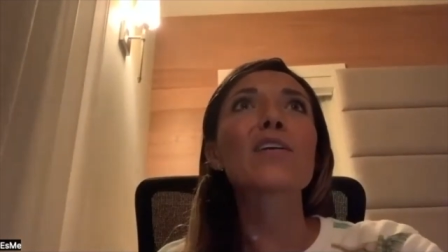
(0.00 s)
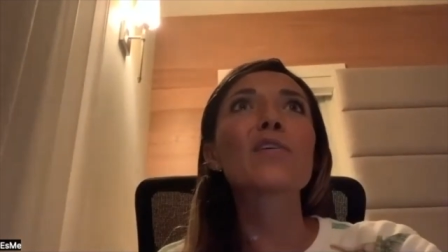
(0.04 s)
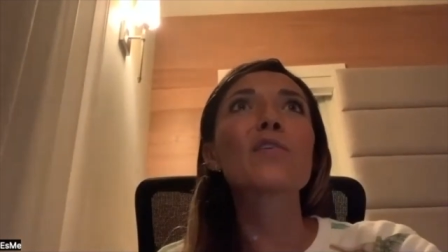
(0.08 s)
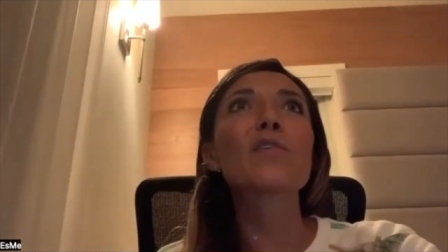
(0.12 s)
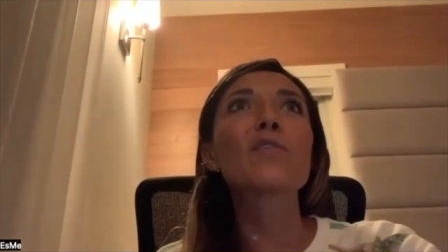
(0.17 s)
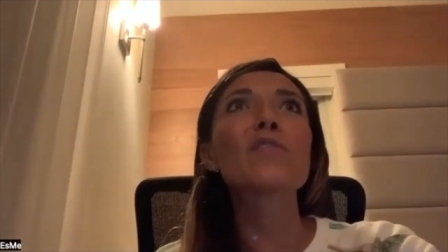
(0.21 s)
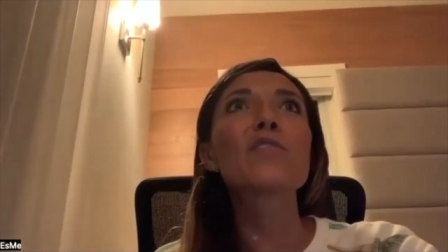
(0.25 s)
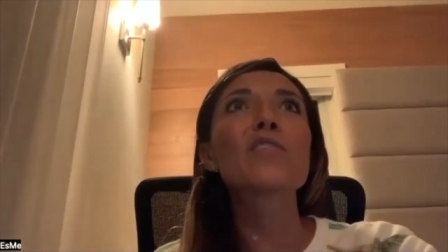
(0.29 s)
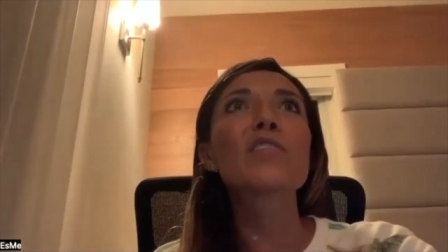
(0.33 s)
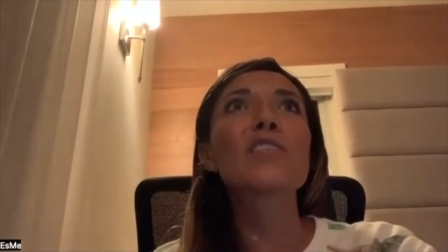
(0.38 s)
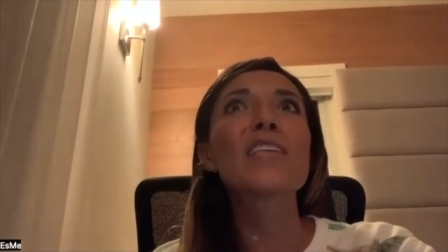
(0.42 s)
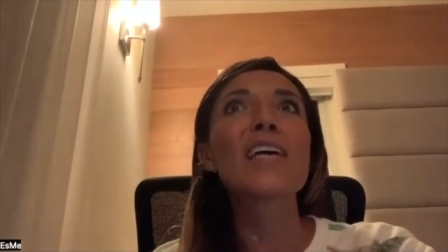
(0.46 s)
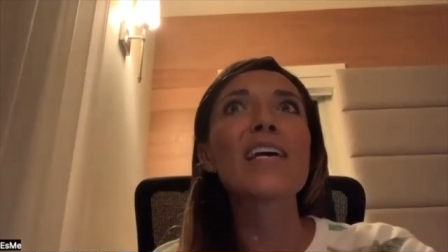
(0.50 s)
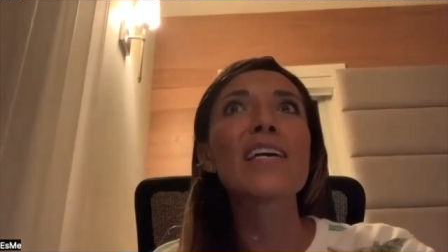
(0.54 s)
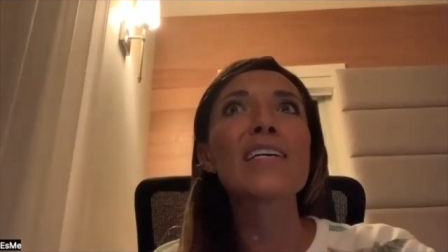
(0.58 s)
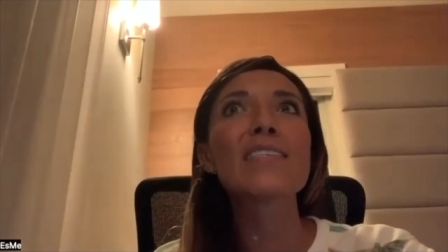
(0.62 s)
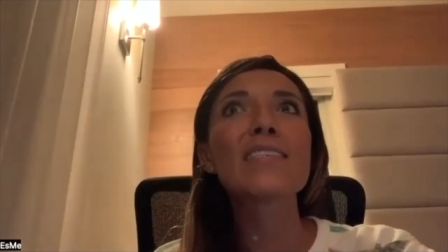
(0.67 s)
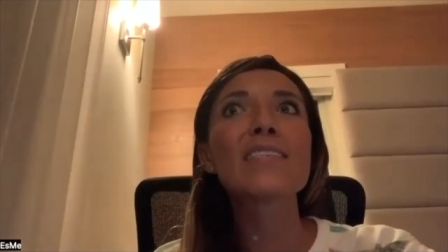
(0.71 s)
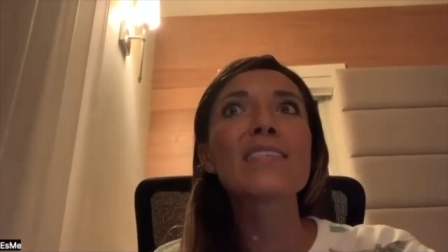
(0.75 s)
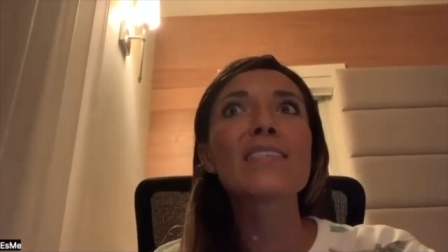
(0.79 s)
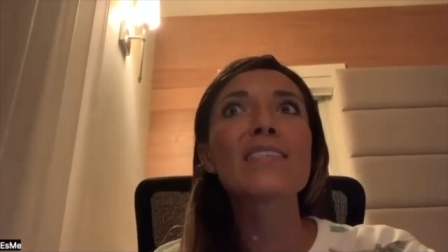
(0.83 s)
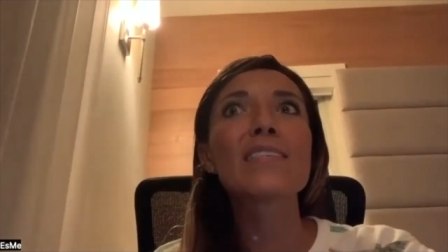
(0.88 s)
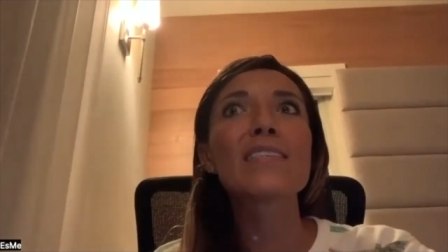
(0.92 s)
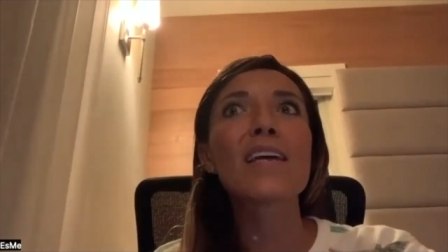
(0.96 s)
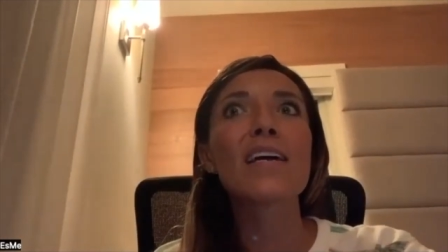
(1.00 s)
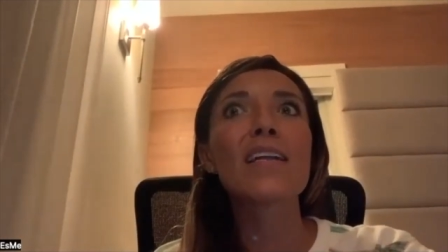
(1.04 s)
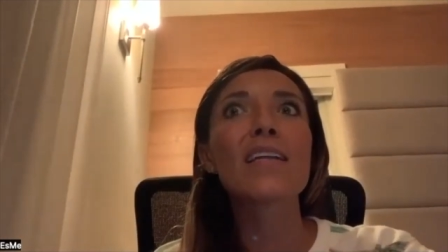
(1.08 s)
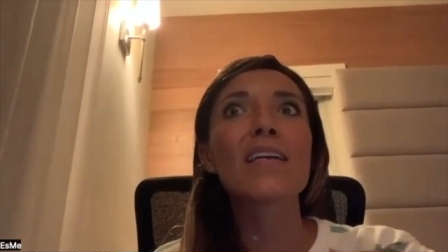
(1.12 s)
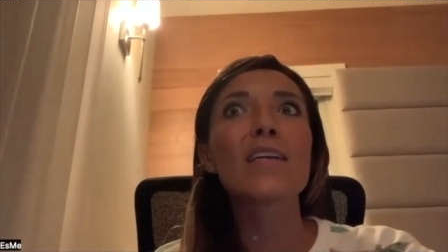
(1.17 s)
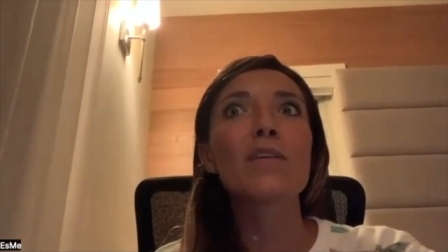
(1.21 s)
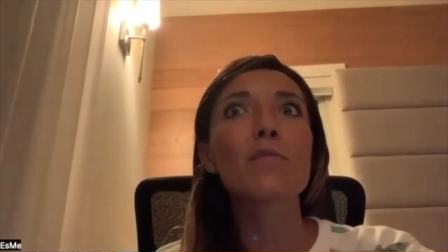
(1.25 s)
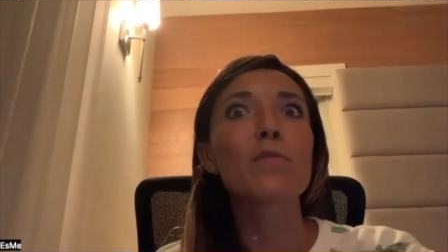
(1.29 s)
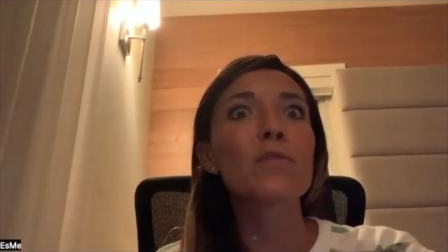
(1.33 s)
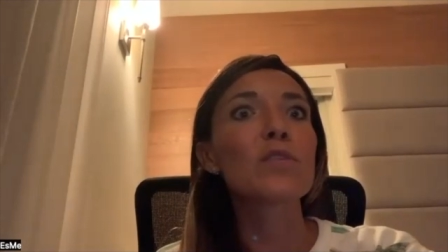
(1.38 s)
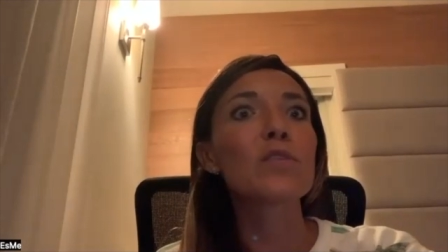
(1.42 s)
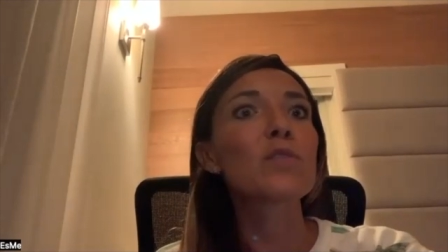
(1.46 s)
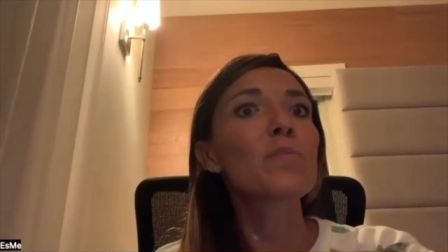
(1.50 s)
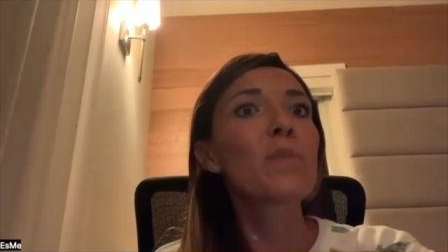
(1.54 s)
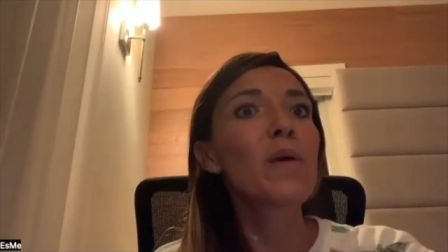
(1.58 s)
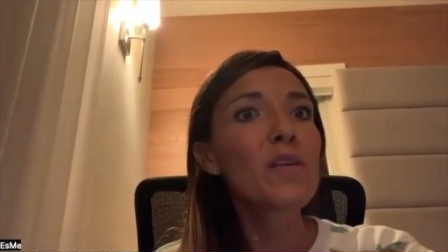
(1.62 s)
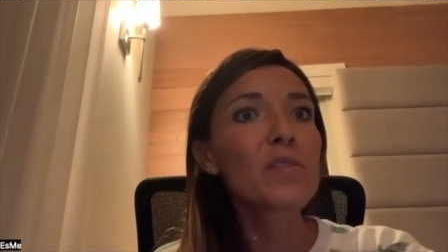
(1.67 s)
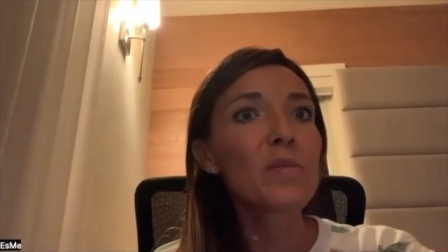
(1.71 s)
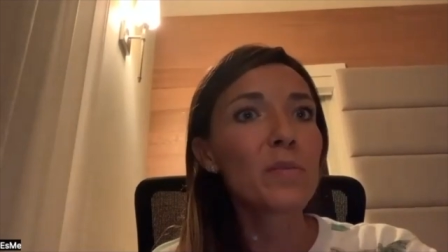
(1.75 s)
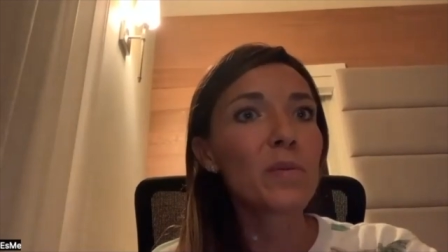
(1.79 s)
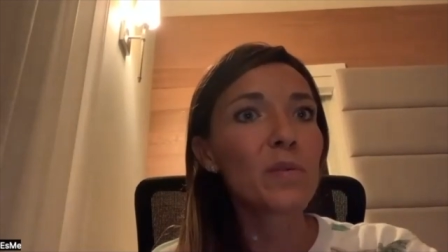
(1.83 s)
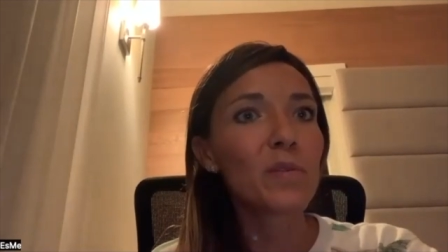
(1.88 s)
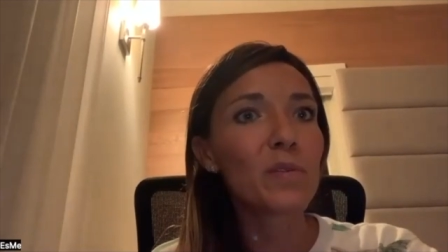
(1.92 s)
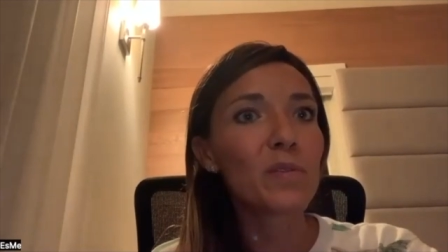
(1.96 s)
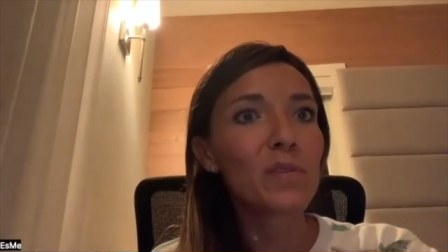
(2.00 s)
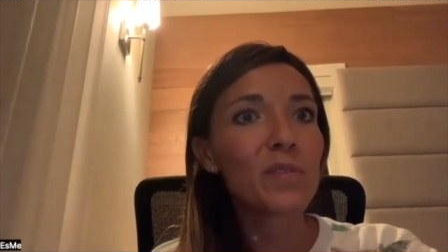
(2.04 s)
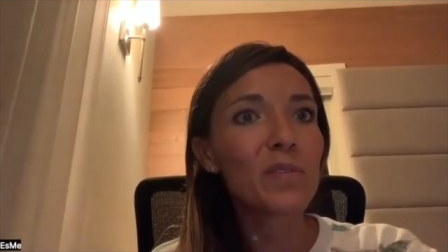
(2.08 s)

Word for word: could sense that it was possible